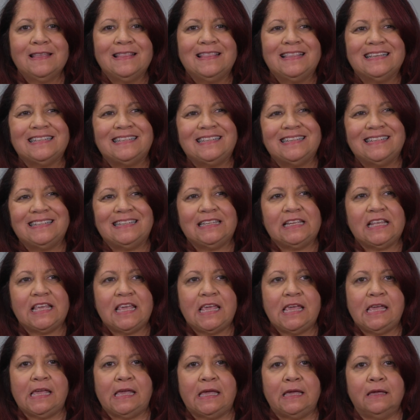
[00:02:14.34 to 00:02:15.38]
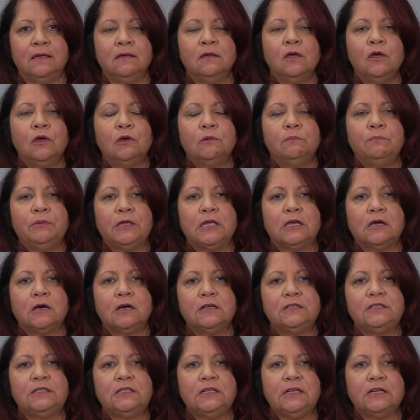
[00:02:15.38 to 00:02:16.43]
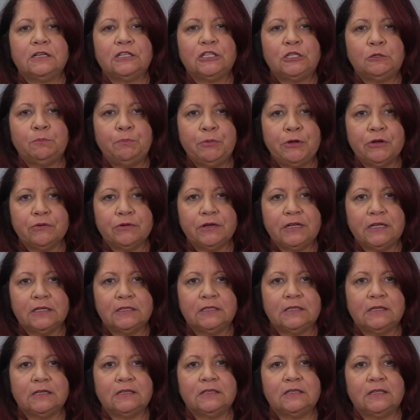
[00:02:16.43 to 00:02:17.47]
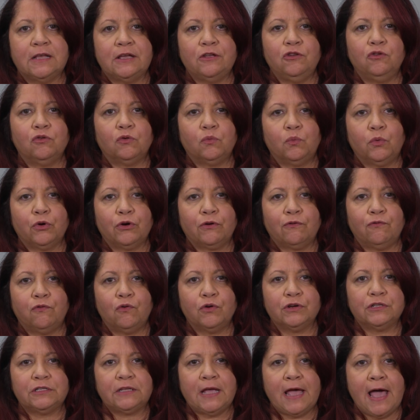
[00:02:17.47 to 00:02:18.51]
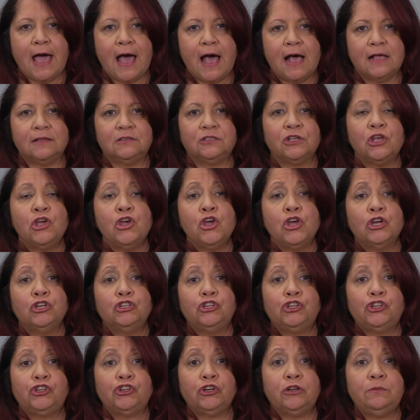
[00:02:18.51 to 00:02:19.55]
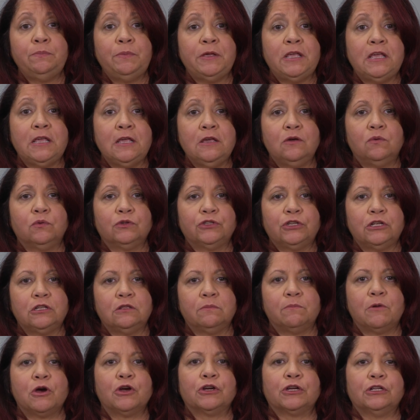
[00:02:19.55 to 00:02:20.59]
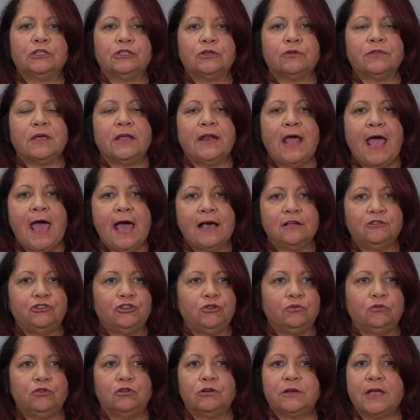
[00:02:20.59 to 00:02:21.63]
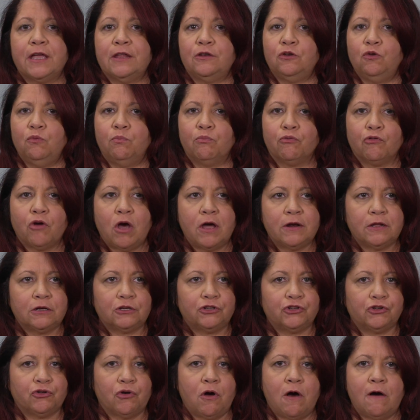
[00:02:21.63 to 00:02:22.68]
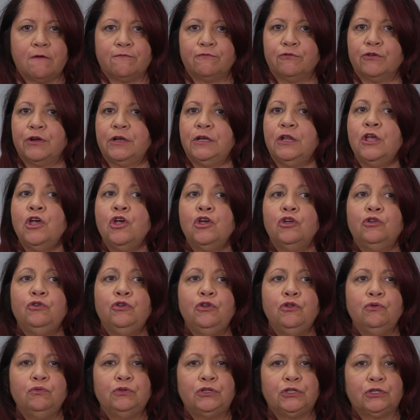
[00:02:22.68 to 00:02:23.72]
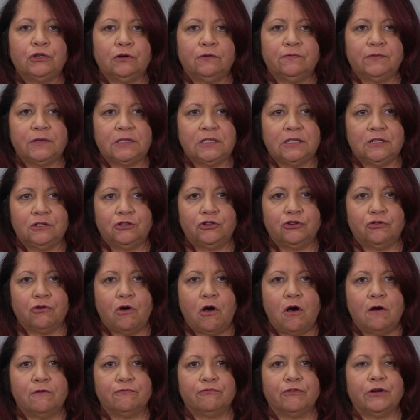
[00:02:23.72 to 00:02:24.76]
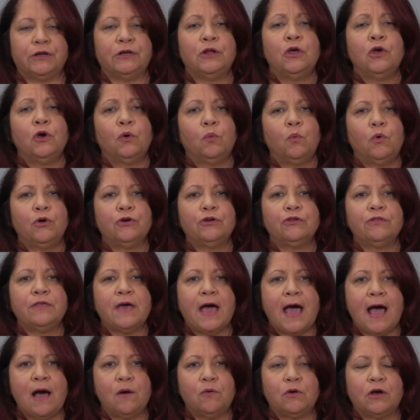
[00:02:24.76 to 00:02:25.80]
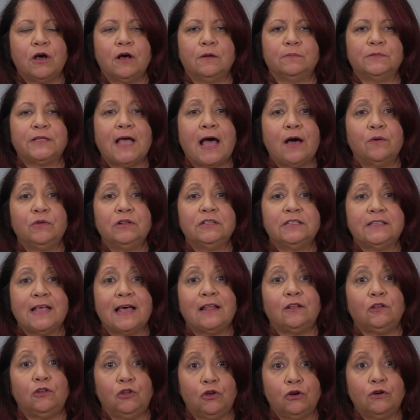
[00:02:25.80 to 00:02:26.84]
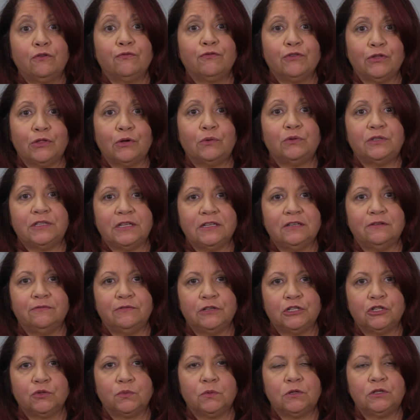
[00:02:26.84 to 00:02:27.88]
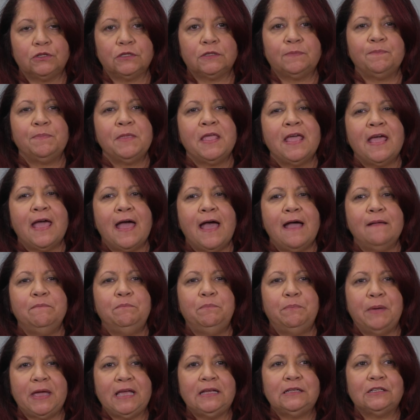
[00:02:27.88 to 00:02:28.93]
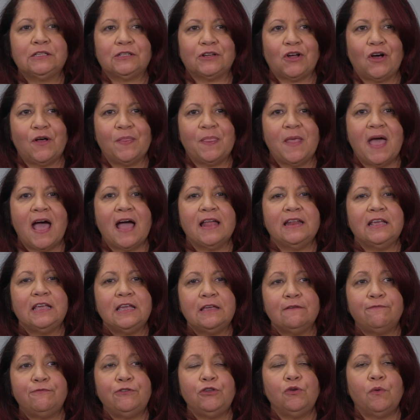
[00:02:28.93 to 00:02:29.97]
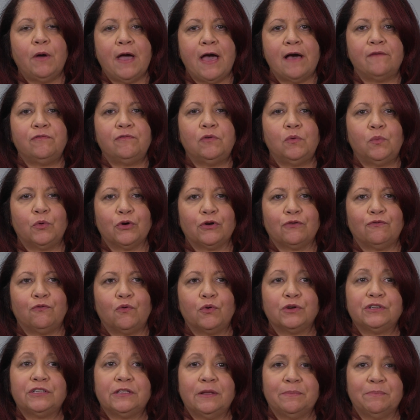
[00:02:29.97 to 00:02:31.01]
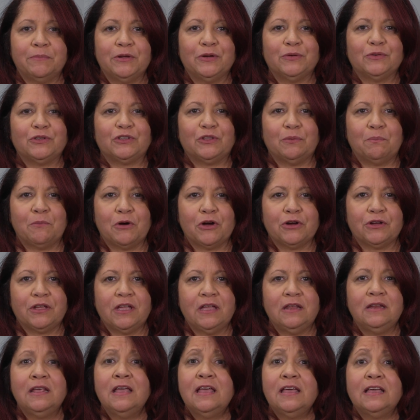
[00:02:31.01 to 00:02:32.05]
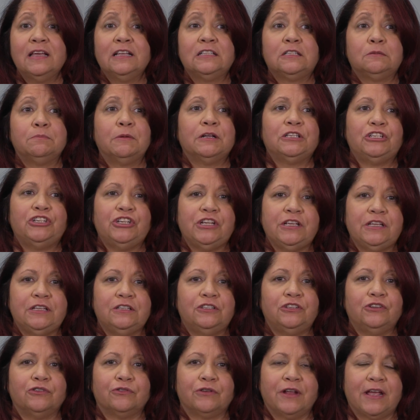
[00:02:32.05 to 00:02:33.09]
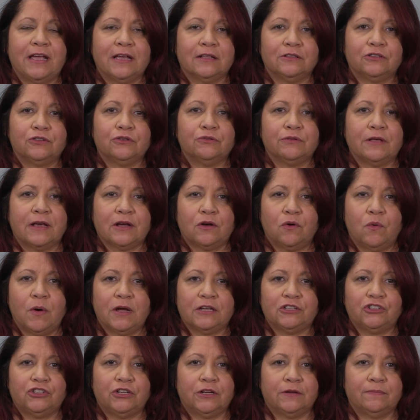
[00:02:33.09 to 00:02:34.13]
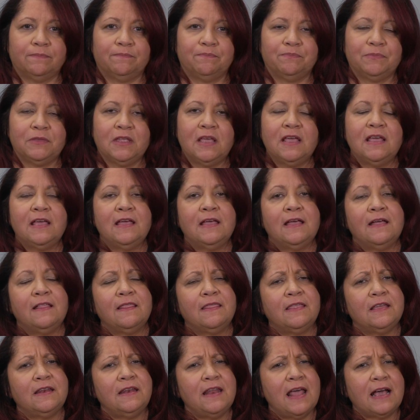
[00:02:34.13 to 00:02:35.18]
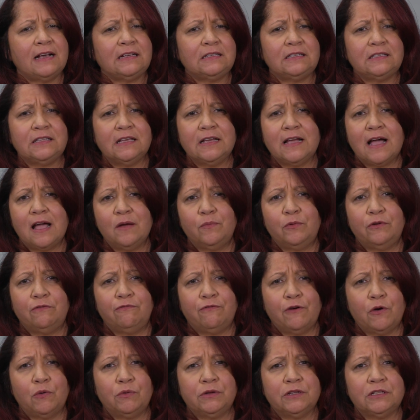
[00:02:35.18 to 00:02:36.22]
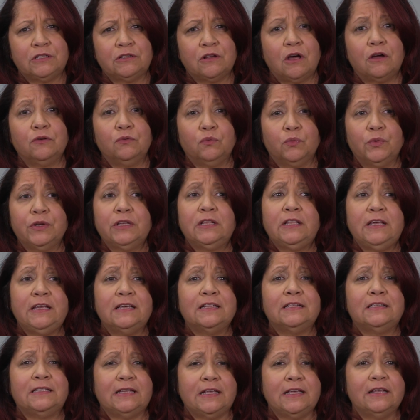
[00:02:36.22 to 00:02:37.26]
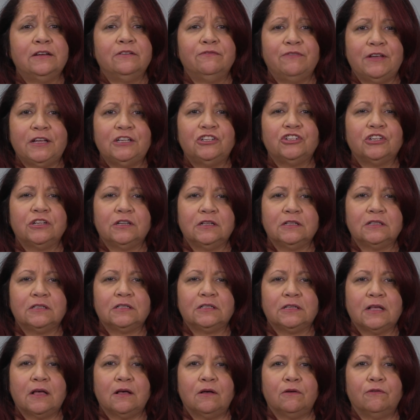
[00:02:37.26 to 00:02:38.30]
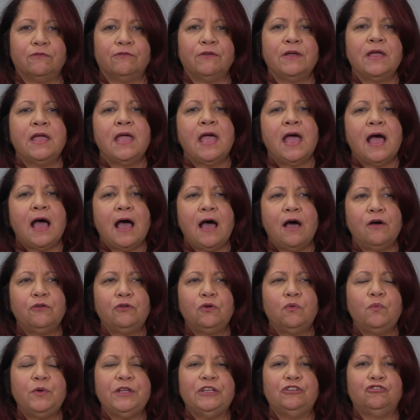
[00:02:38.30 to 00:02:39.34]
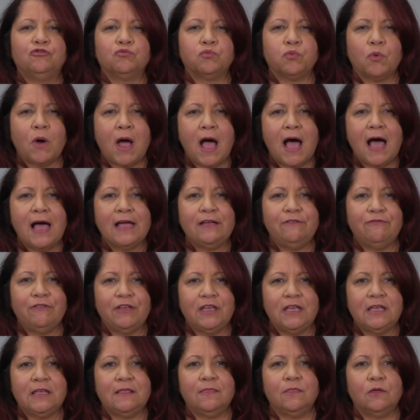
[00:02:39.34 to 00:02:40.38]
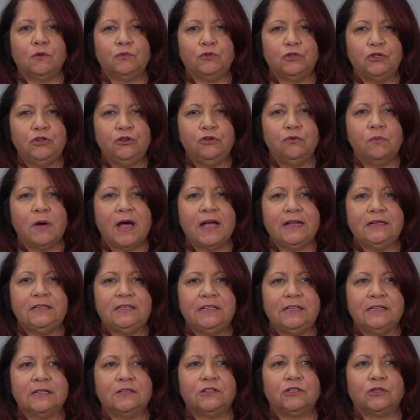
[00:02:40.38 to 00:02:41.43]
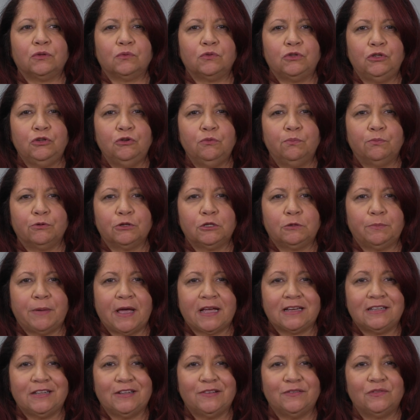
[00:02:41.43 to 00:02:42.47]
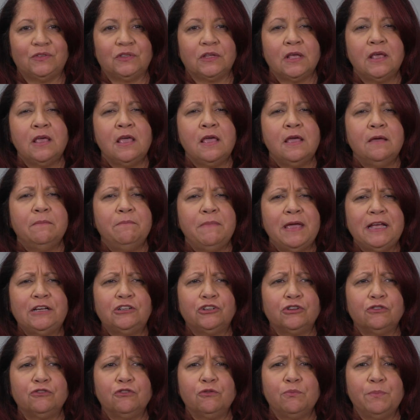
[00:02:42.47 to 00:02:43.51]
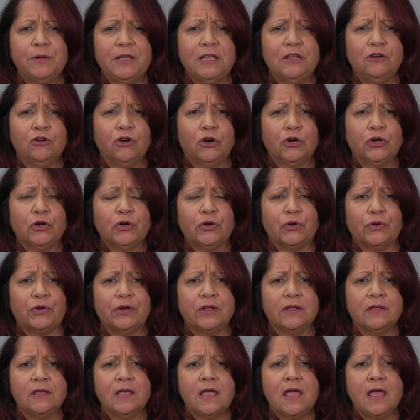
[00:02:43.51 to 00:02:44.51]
This is key because the experiences that your workforce has should be equal to the market so that as you look at new products you're offering, new services you're offering, what are the outcomes? How does that look for those individuals? And based on that, if you have a workforce that mirrors the market, it's much easier to answer that question. The next thing I would focus on really is innovation itself. How do we drive in those new ideas, those new perspectives, make sure they're being heard?